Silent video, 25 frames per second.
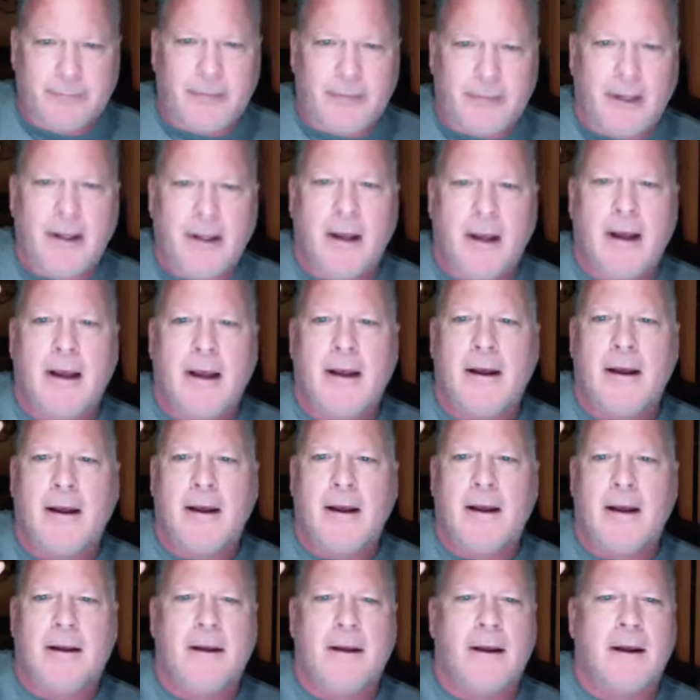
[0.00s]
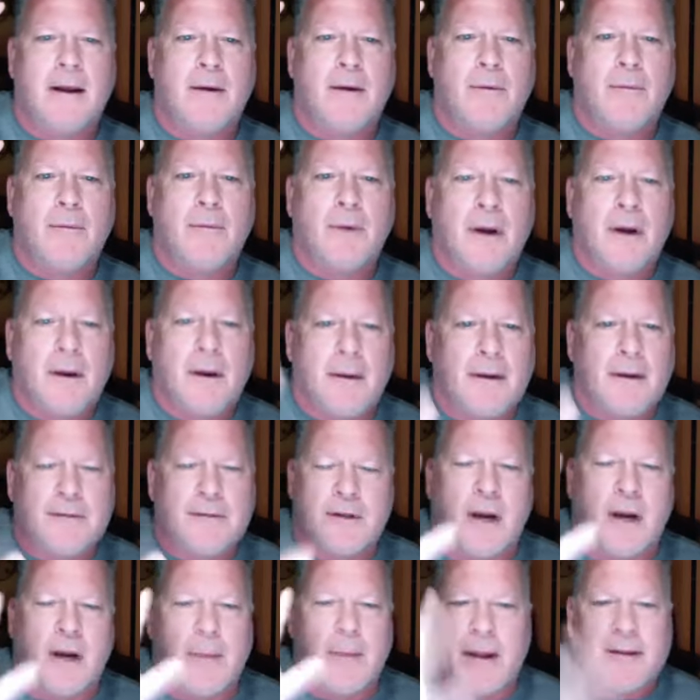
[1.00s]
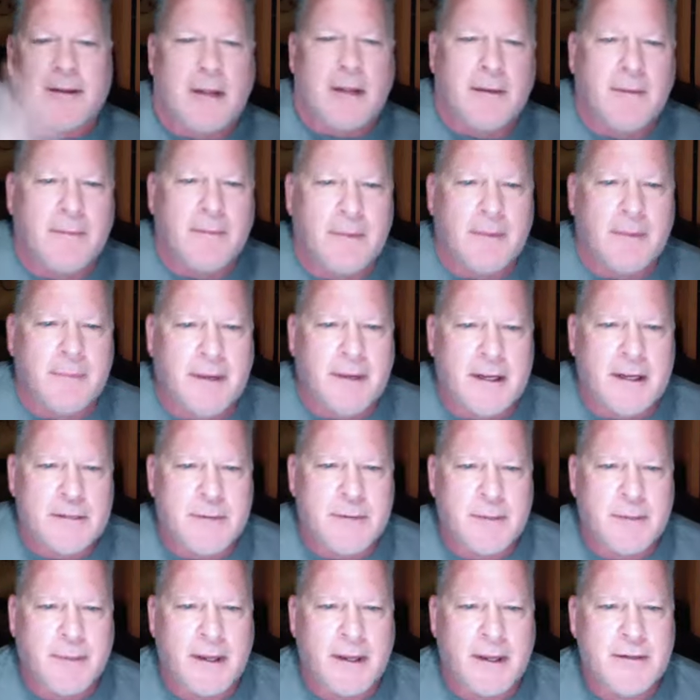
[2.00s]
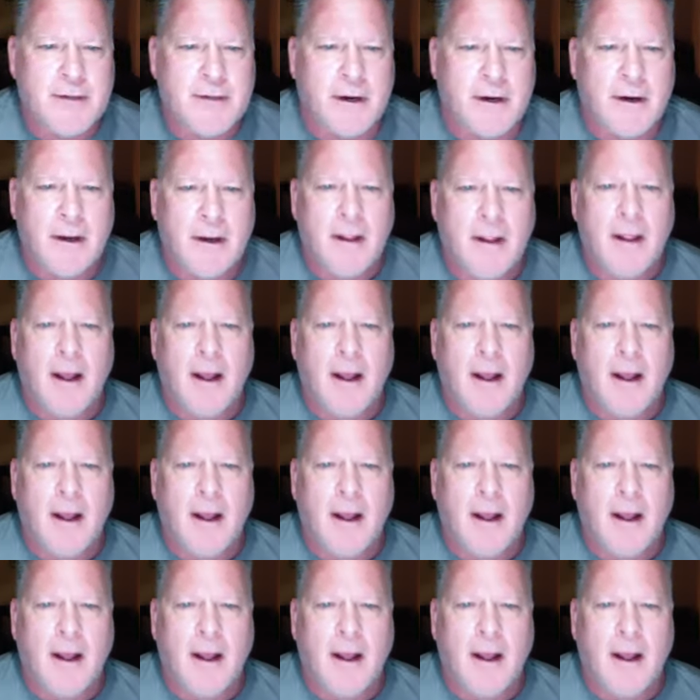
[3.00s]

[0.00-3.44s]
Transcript: Uh, uh, uh, where I'm sorry about that. Let me catch my place here.